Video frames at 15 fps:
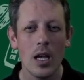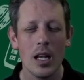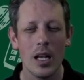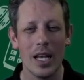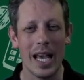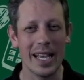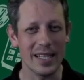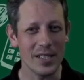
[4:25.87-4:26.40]

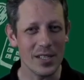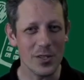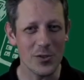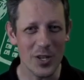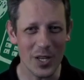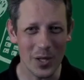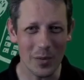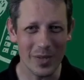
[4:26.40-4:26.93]
Ladies and
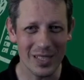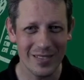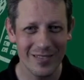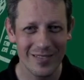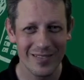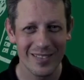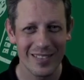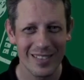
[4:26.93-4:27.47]
gentlemen,
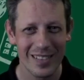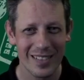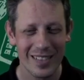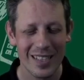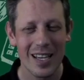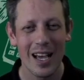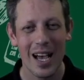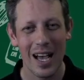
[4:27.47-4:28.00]

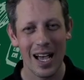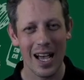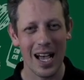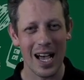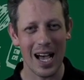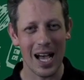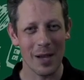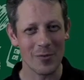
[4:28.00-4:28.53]

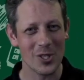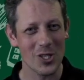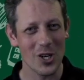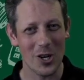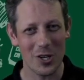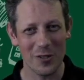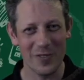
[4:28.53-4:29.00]
I'm Sarah